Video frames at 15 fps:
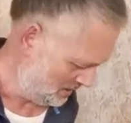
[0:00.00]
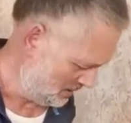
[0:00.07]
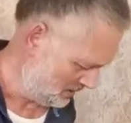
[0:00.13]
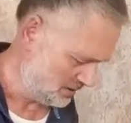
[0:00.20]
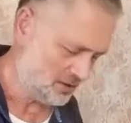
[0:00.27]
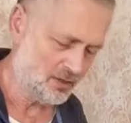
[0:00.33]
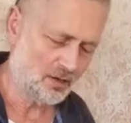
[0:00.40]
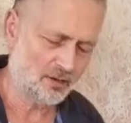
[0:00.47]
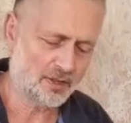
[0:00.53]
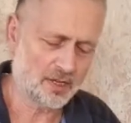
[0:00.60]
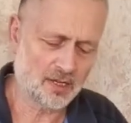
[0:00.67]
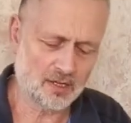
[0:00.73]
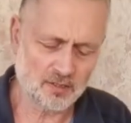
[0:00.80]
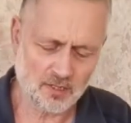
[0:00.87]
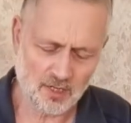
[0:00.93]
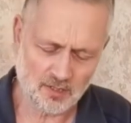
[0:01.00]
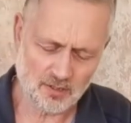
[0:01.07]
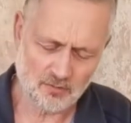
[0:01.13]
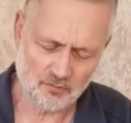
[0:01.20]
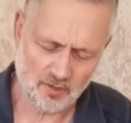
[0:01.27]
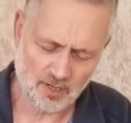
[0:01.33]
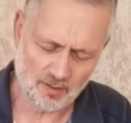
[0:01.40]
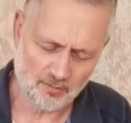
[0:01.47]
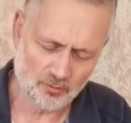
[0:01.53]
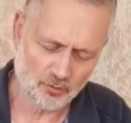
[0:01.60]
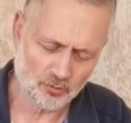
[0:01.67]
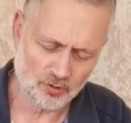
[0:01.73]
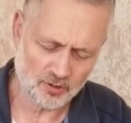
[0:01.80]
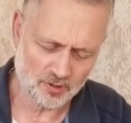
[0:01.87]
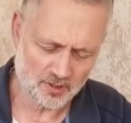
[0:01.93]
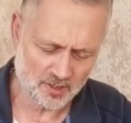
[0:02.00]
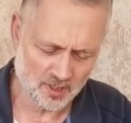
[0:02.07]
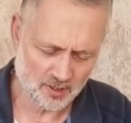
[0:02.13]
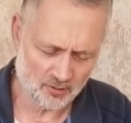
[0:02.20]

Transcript: know, I think it's a really important skill.